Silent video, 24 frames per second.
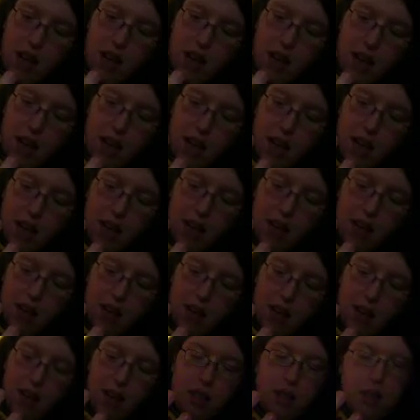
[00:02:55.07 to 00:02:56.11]
and
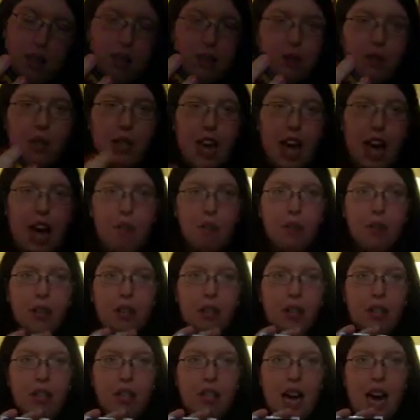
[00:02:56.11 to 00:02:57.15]
you tap
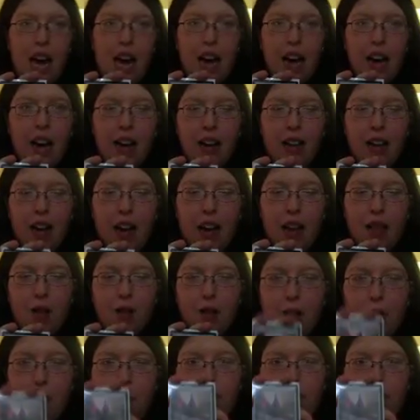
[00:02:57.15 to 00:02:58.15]
it to add either a